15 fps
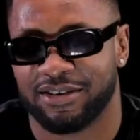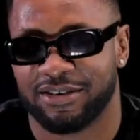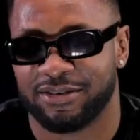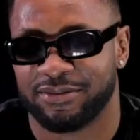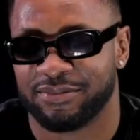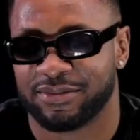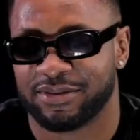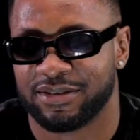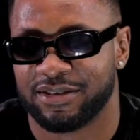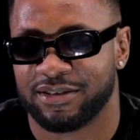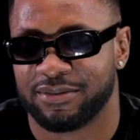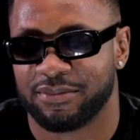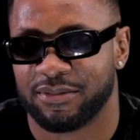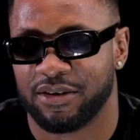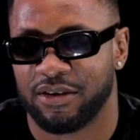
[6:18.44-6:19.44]

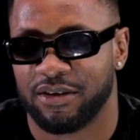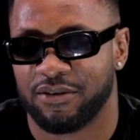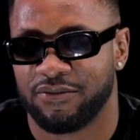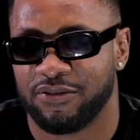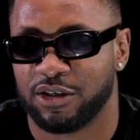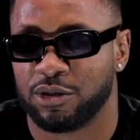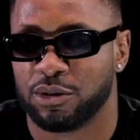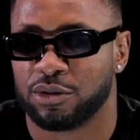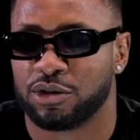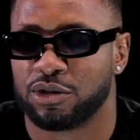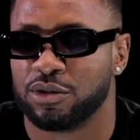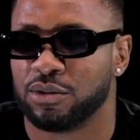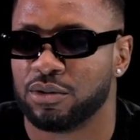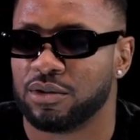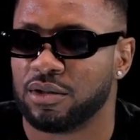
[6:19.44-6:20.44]
a video
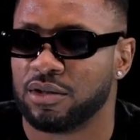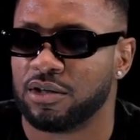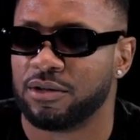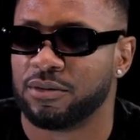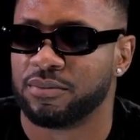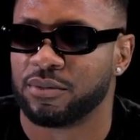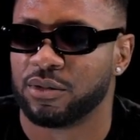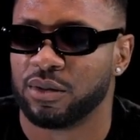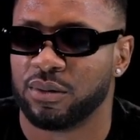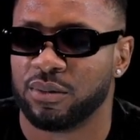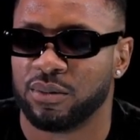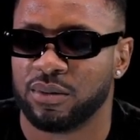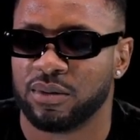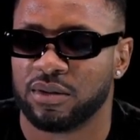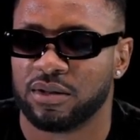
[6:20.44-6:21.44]
shoot
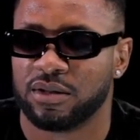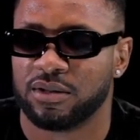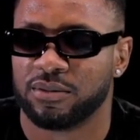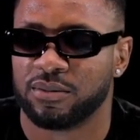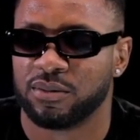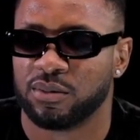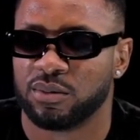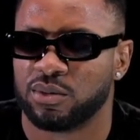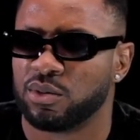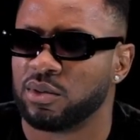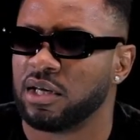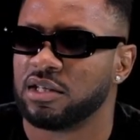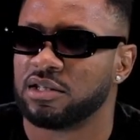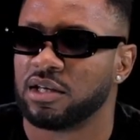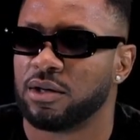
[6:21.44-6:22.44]
2
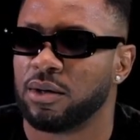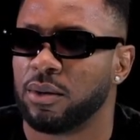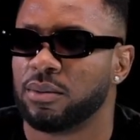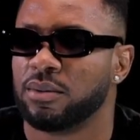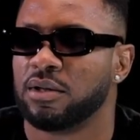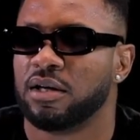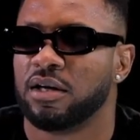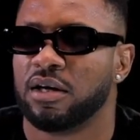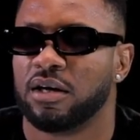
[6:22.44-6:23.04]
days ago